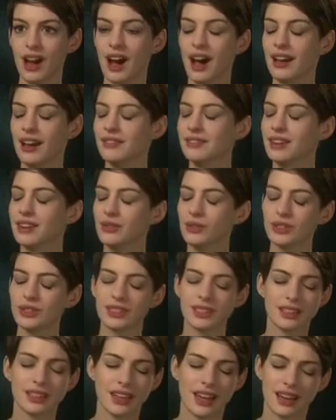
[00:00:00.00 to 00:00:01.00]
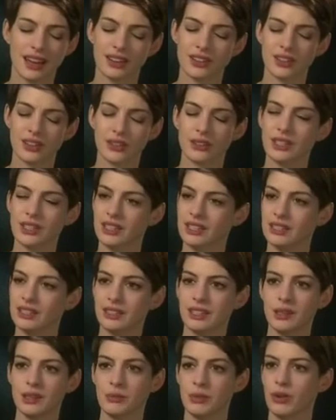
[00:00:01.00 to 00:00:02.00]
I've never seen an actor dig in
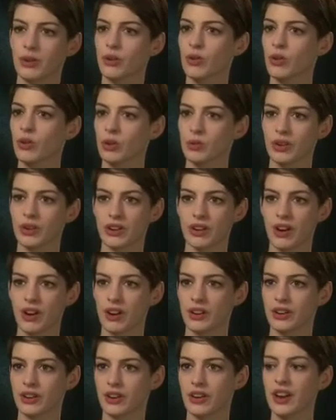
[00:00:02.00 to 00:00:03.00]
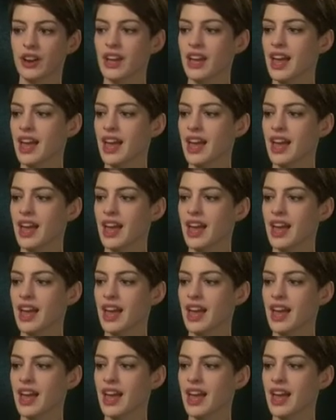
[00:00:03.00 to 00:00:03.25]
deeper or work harder,